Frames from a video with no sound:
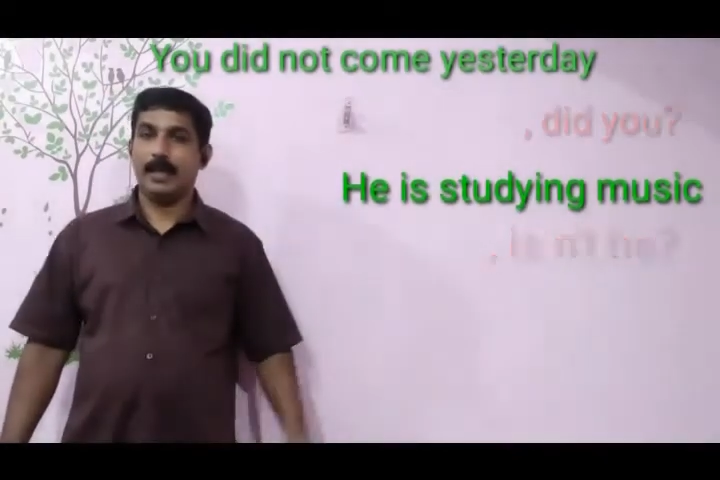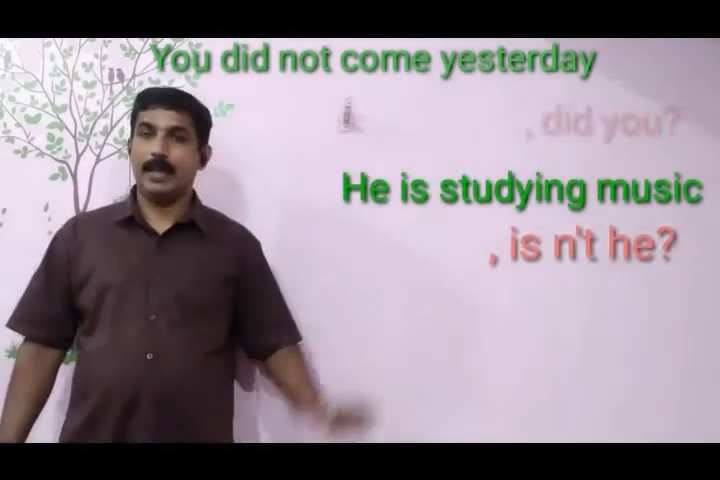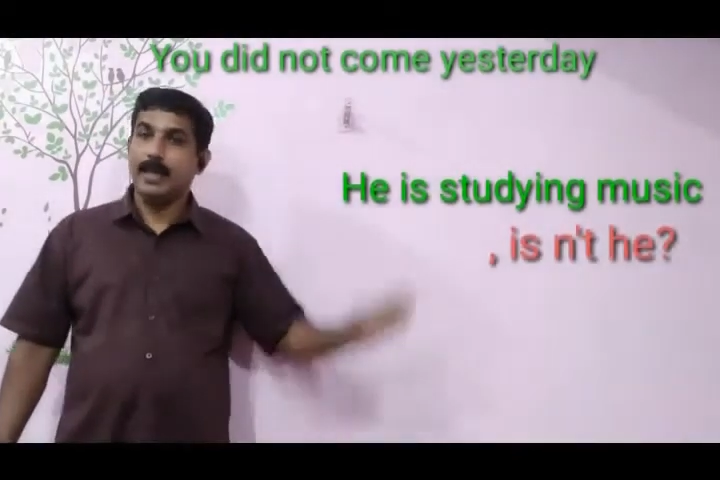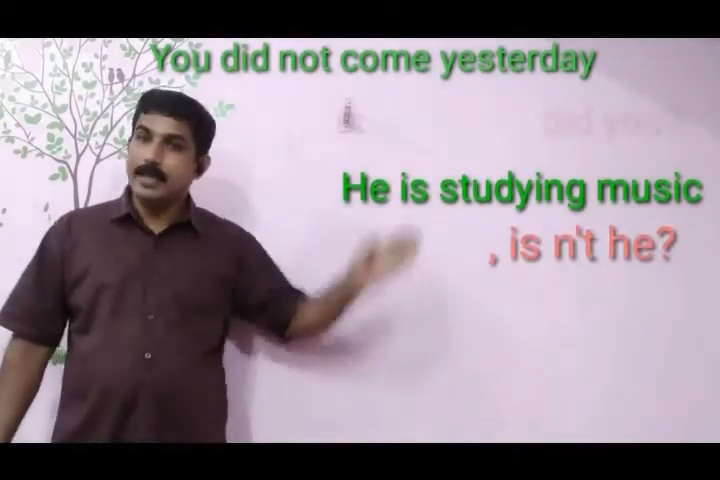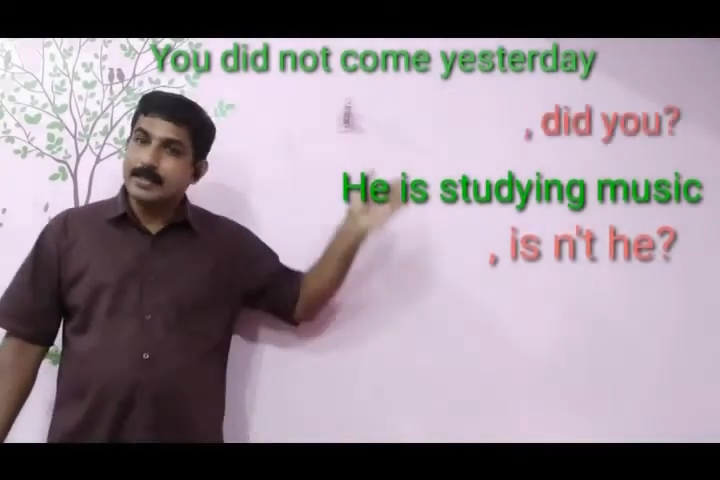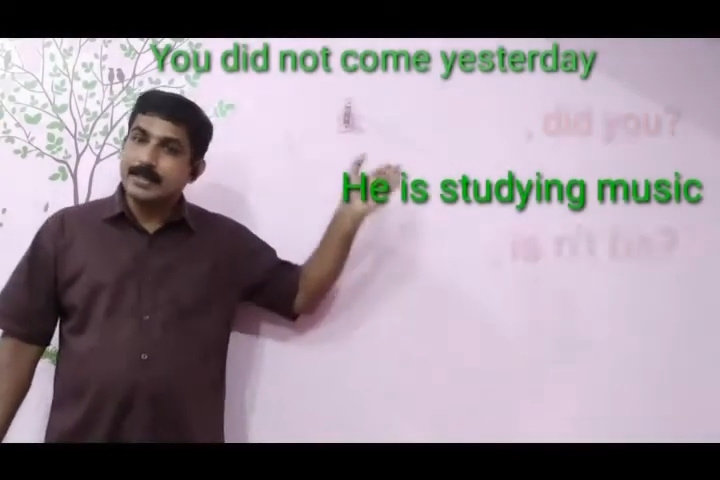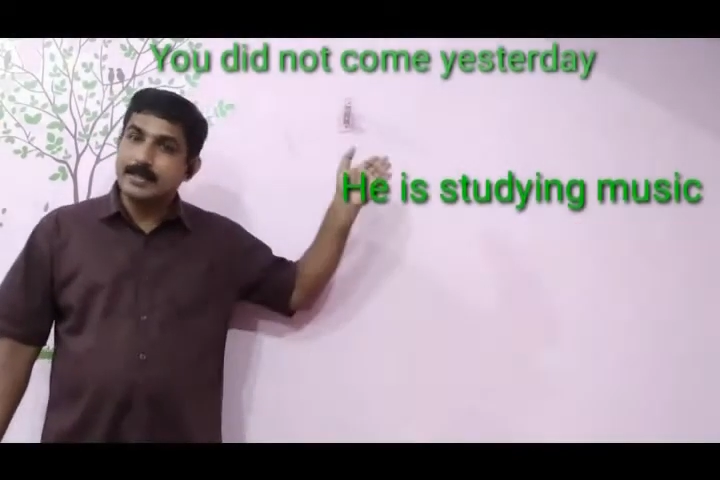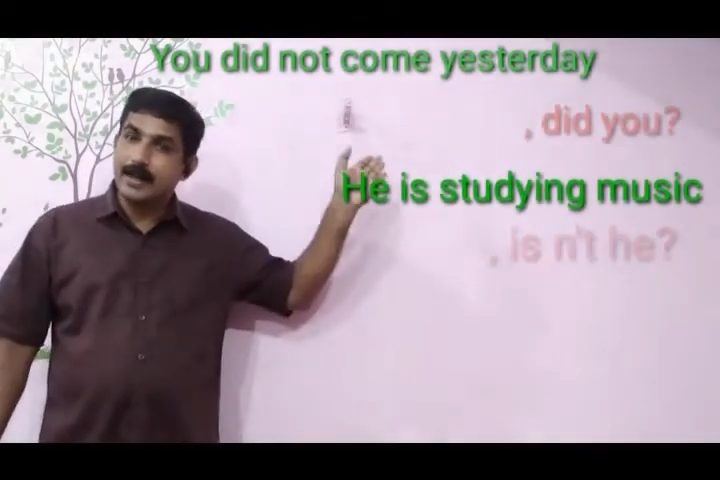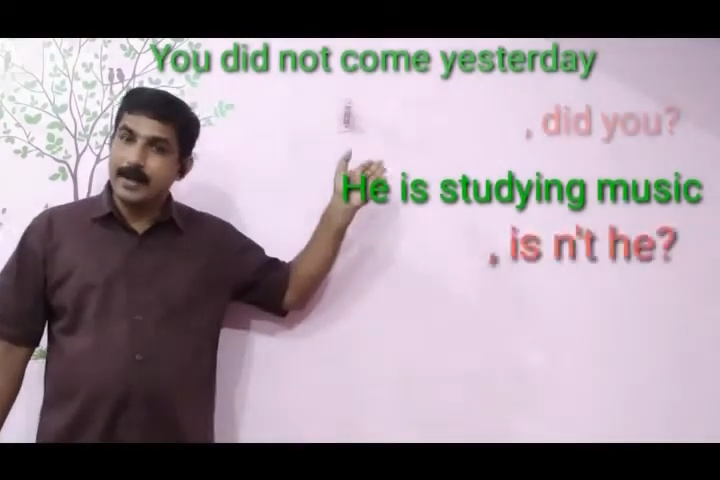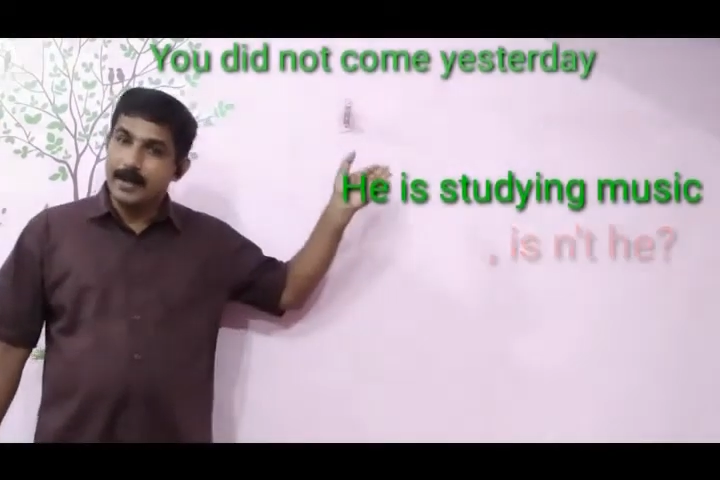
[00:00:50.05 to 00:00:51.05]
He
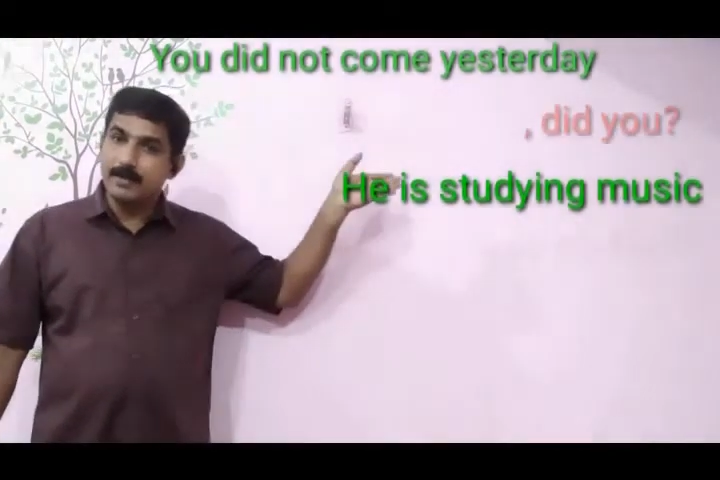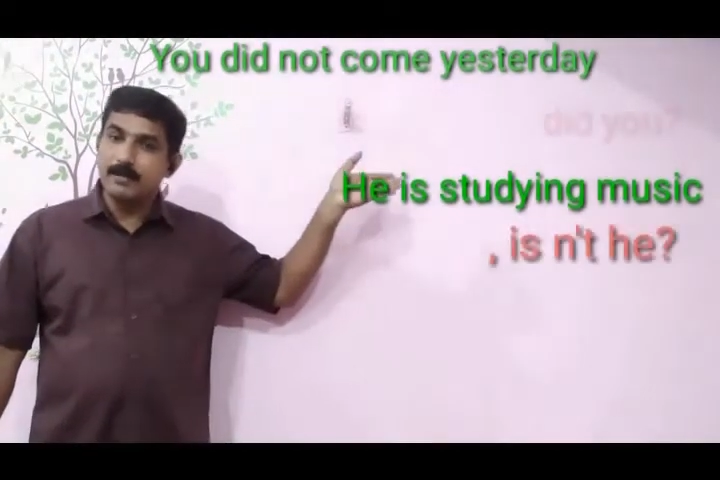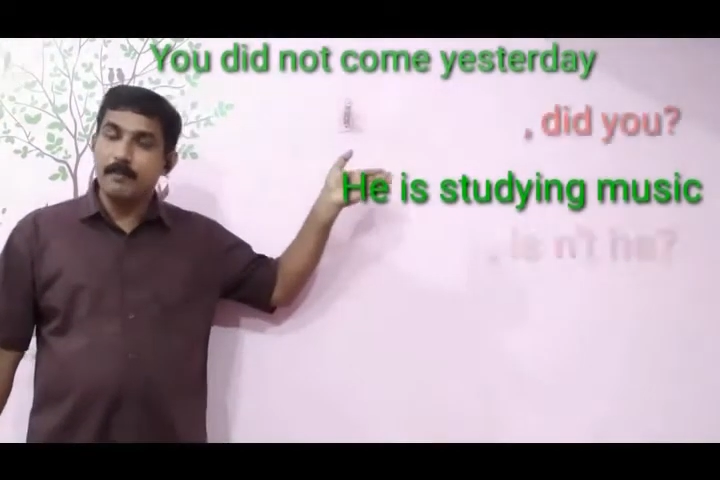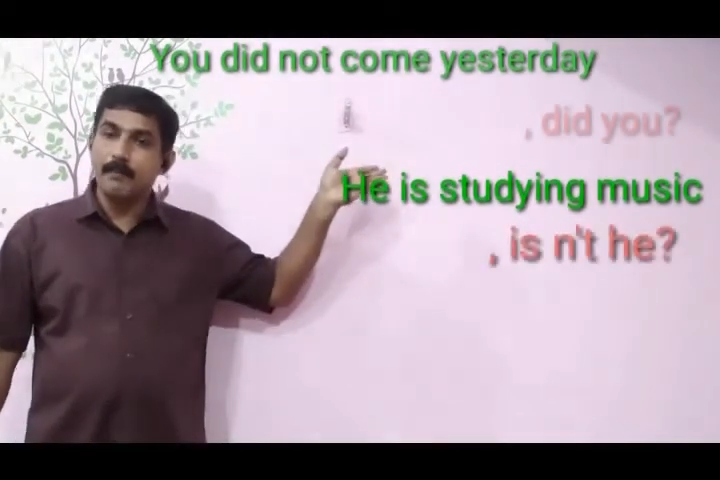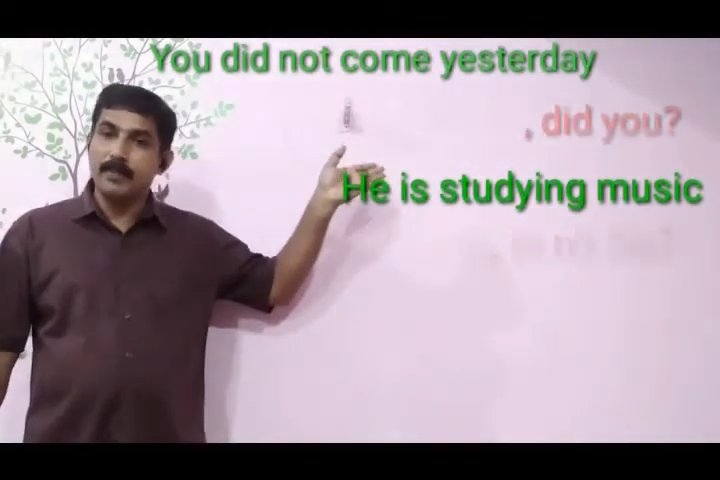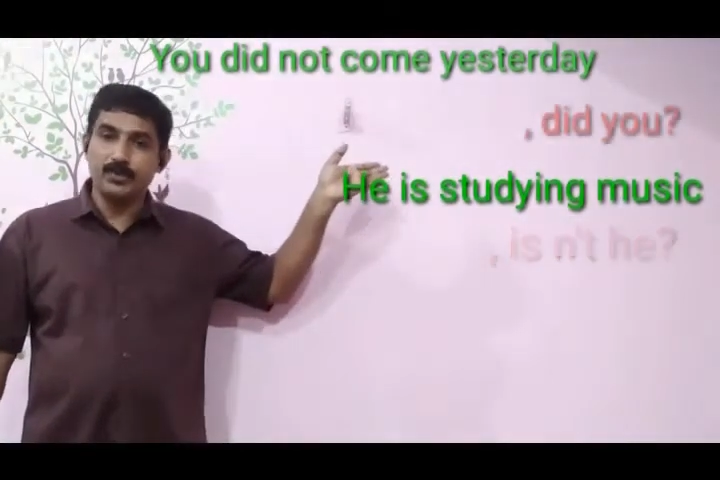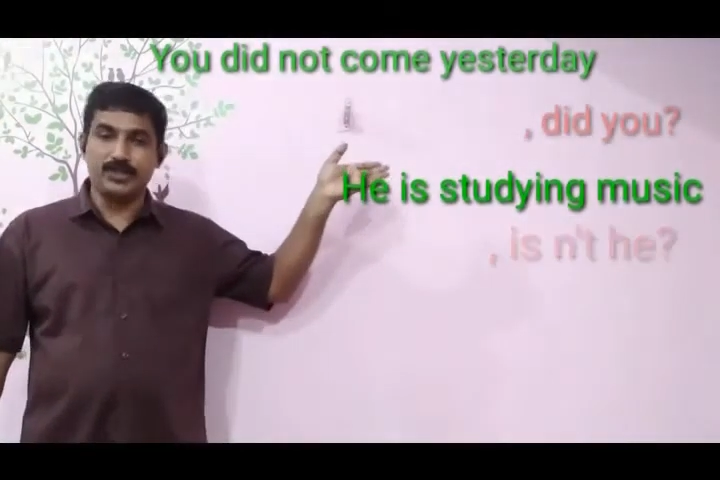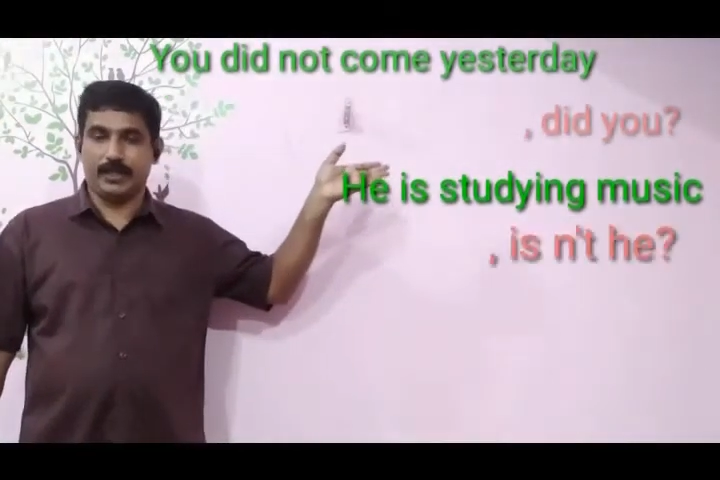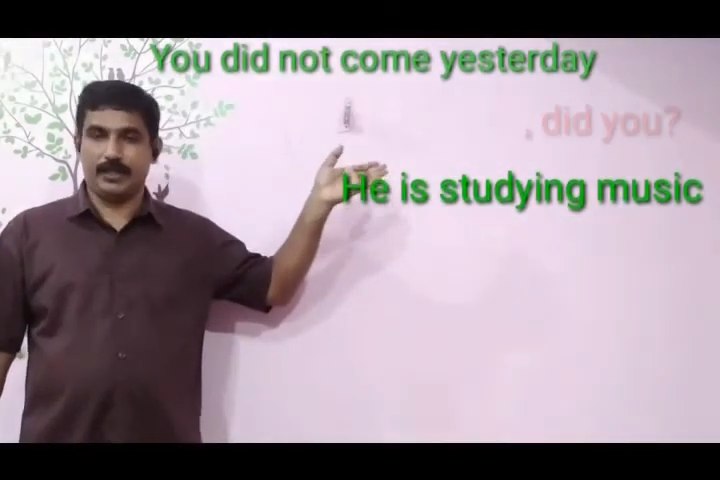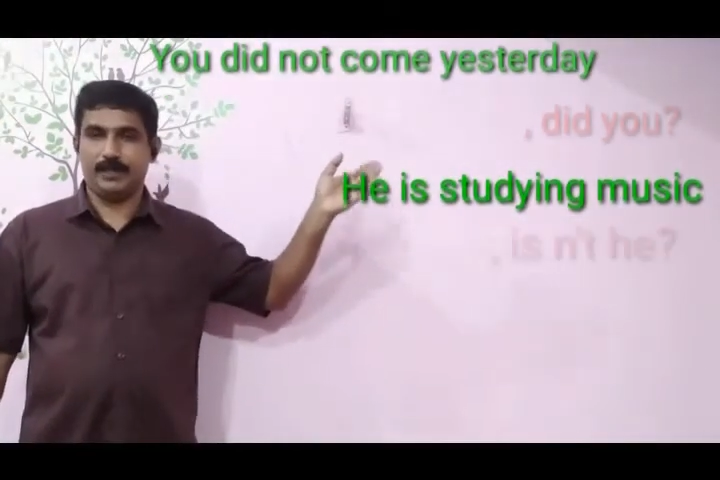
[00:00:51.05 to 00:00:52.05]
is studying
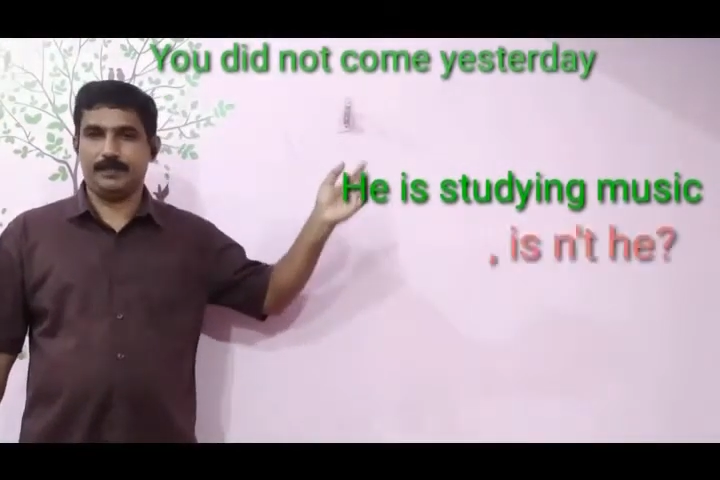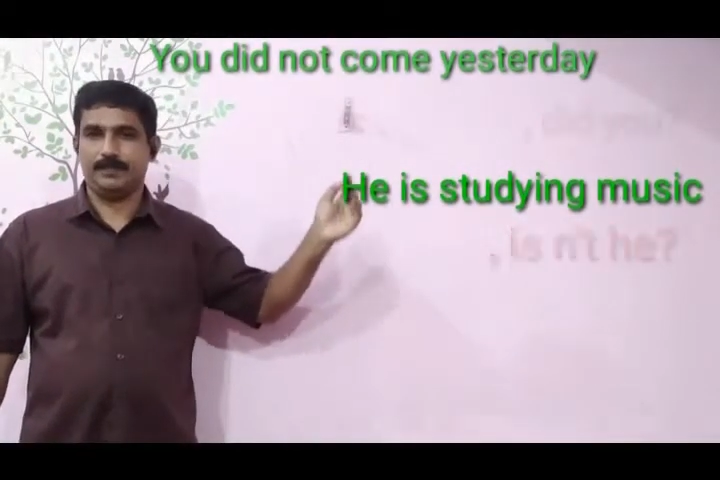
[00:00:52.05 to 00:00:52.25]
music.